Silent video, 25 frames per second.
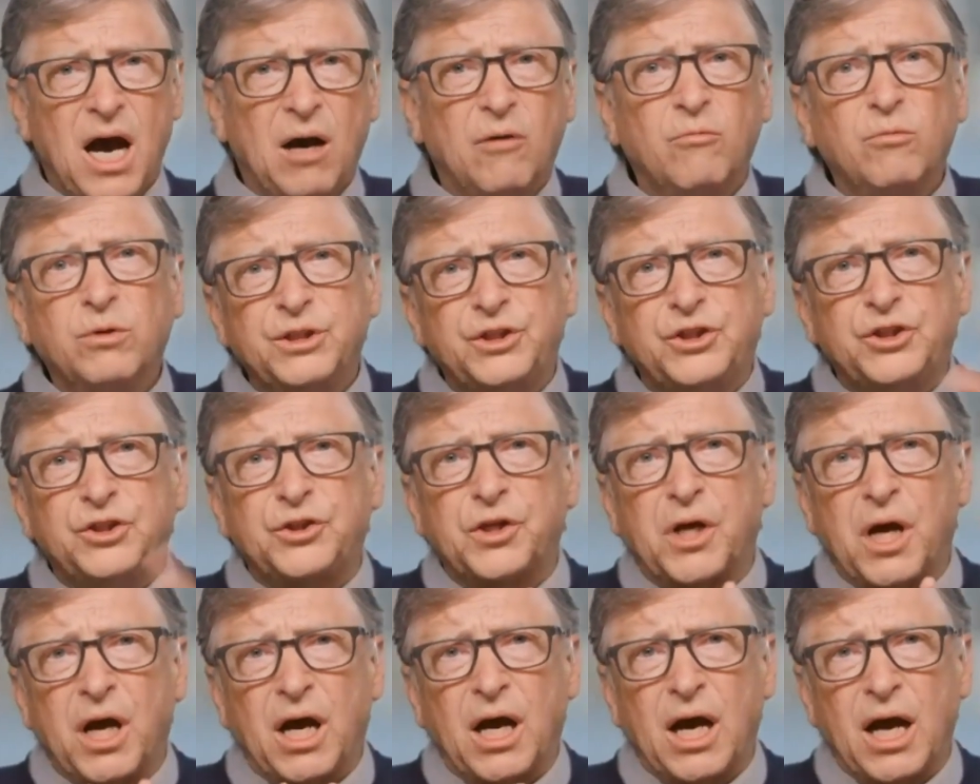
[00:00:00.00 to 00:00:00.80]

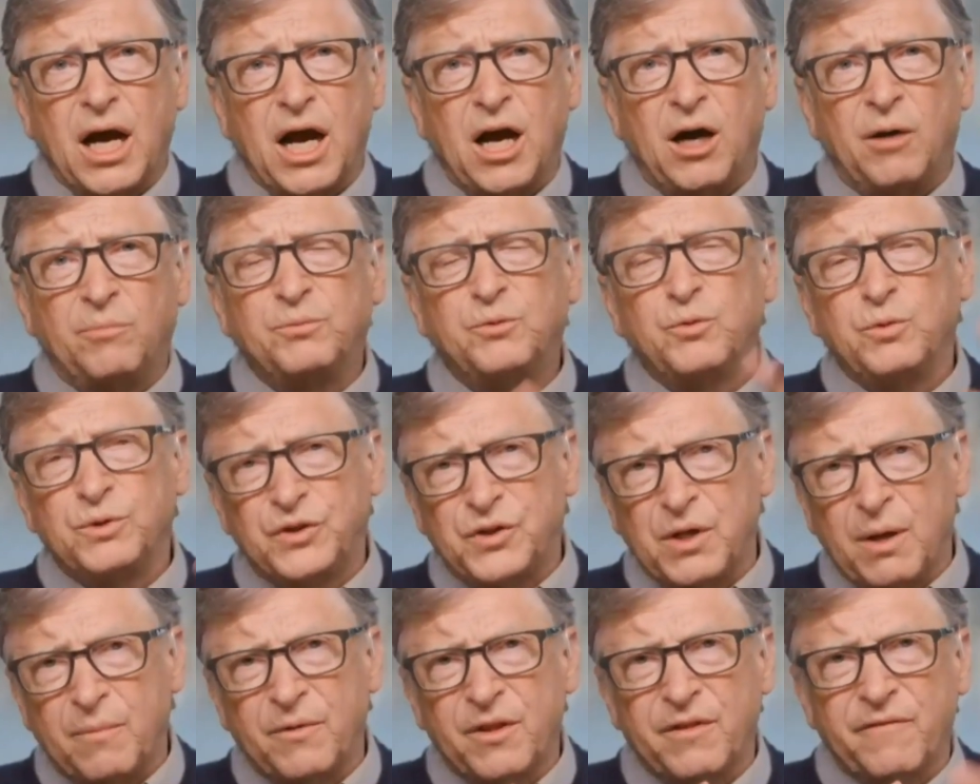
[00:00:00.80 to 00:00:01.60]
which helped with
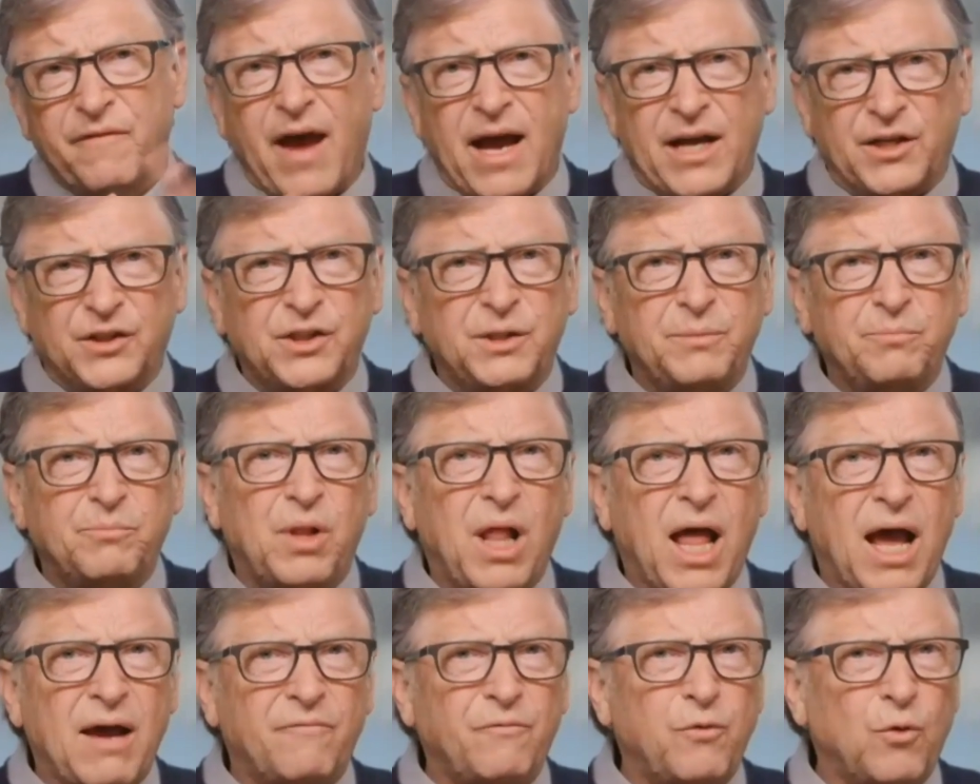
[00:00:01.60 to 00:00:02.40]
some of the vaccine
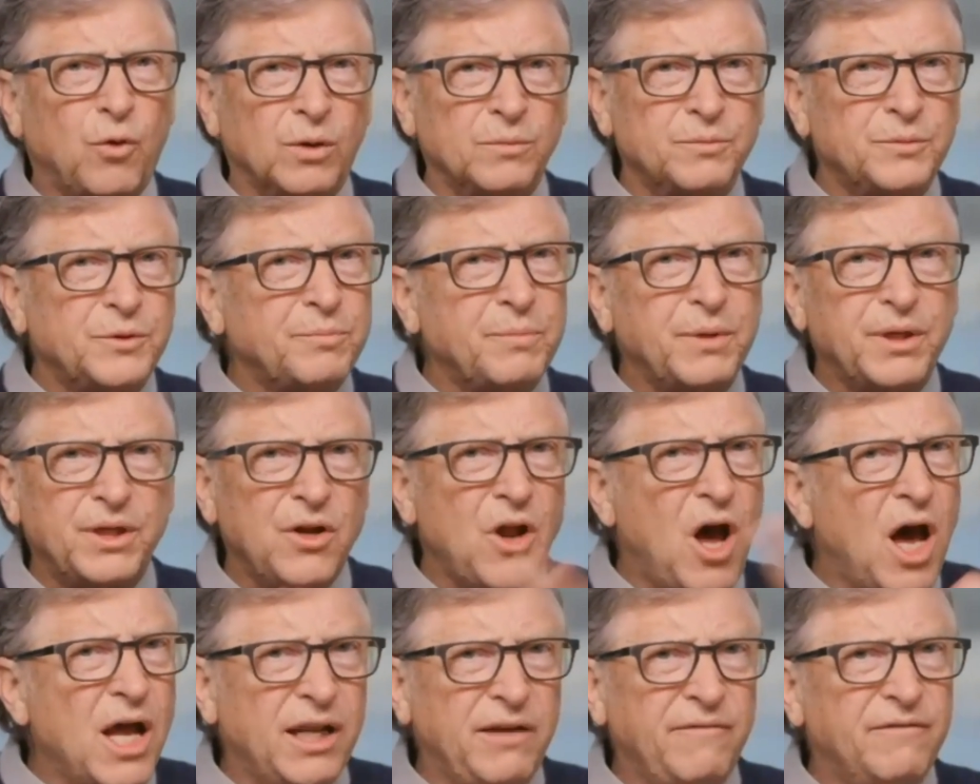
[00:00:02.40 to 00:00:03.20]
platforms, but
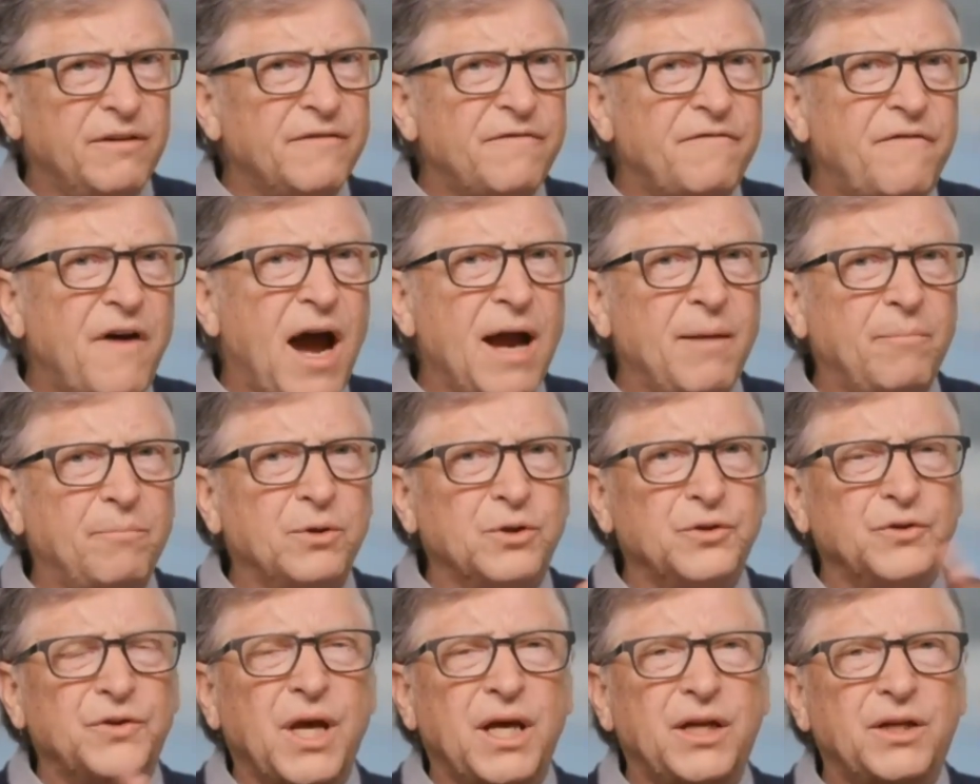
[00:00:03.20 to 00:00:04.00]
not even
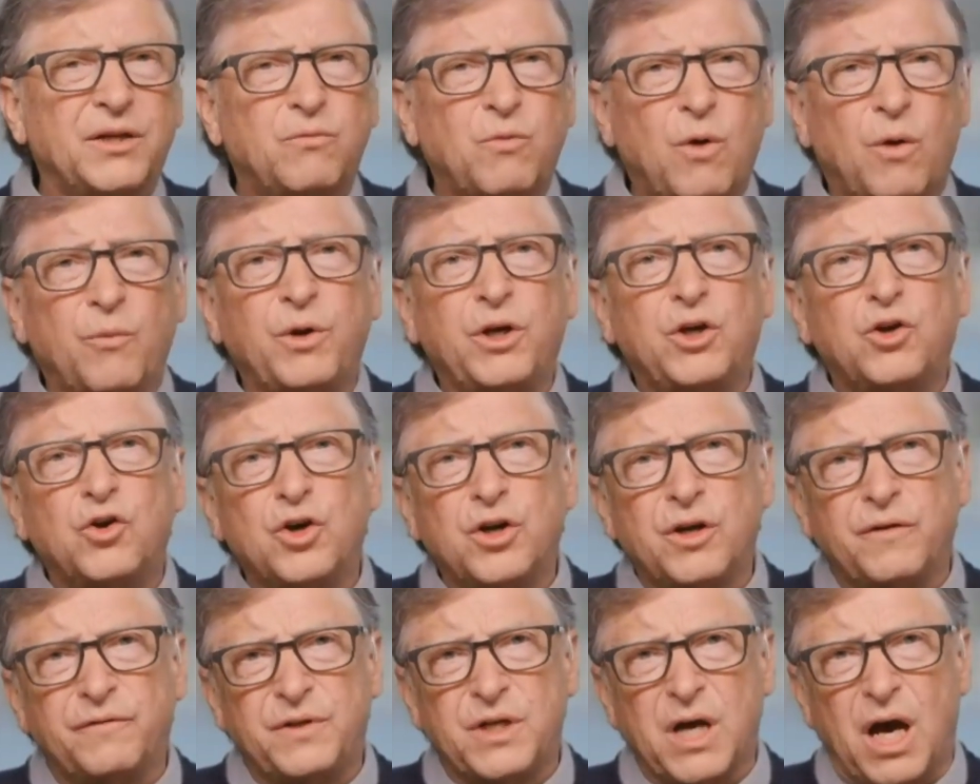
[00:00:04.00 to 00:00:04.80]
5% what we
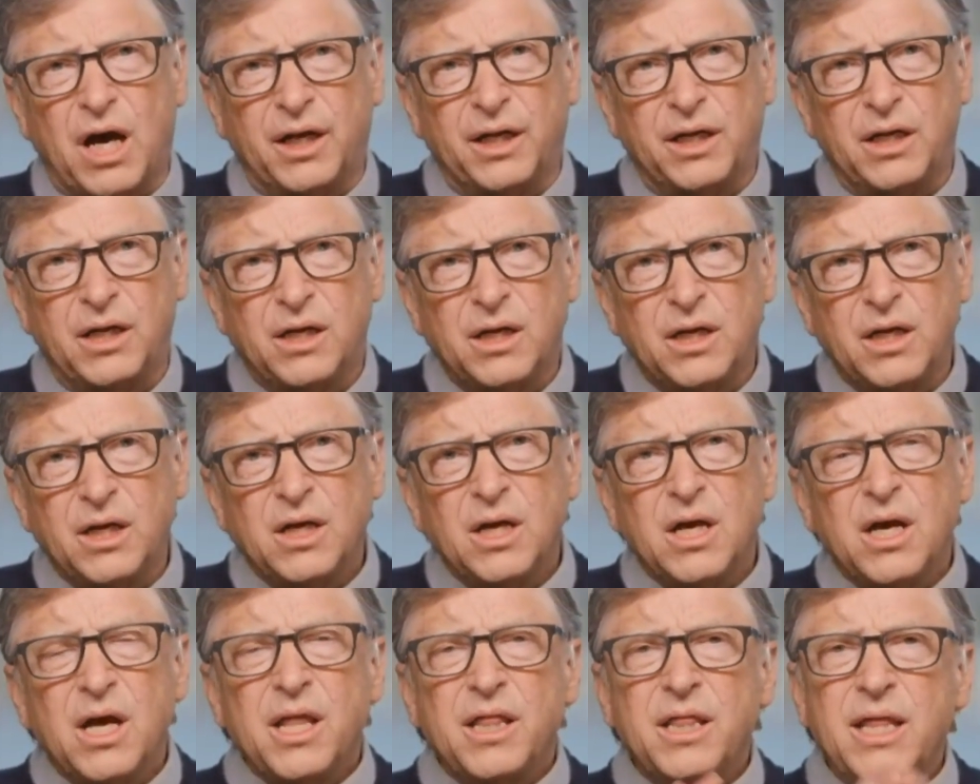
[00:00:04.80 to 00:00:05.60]
could have done.
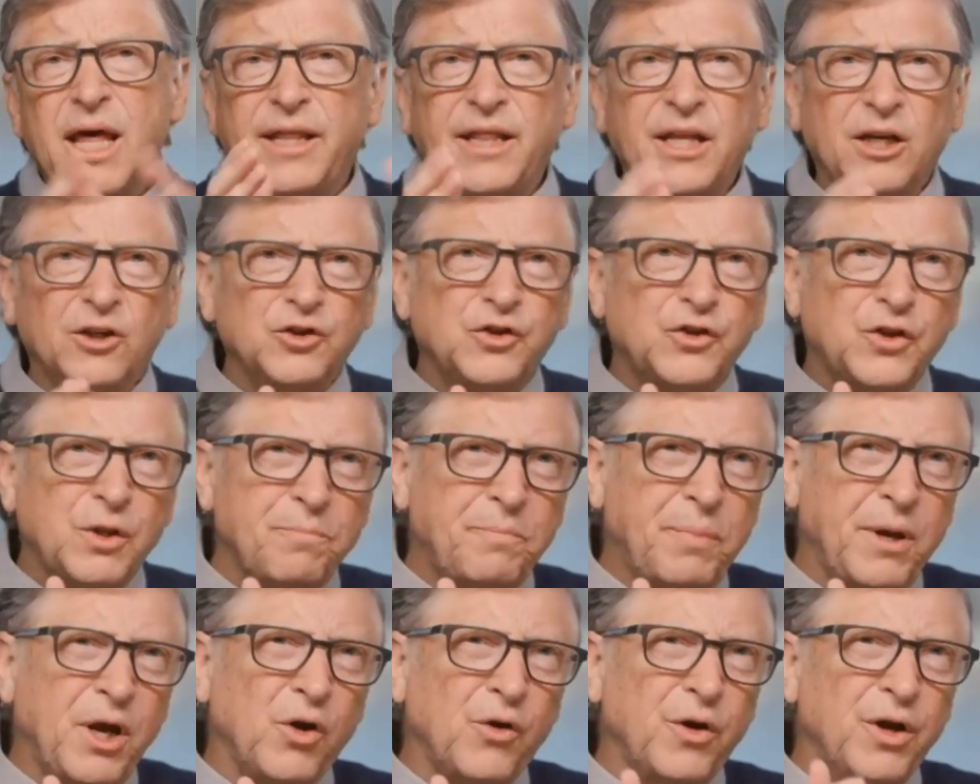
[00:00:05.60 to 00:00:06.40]
Then there's the
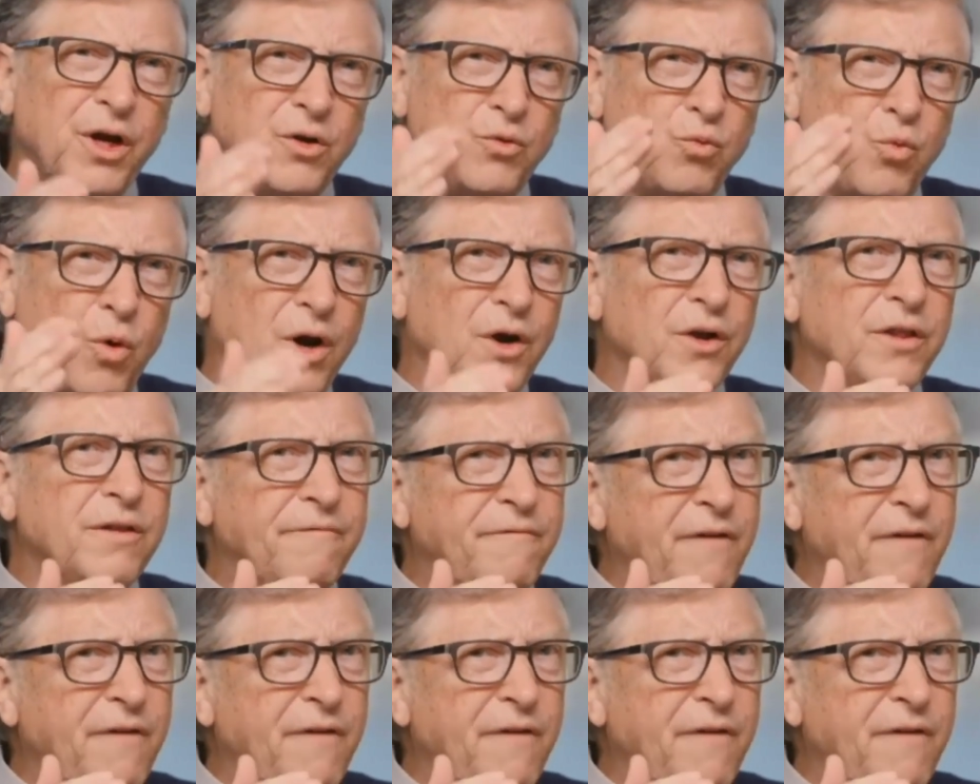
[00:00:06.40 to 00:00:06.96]
period where the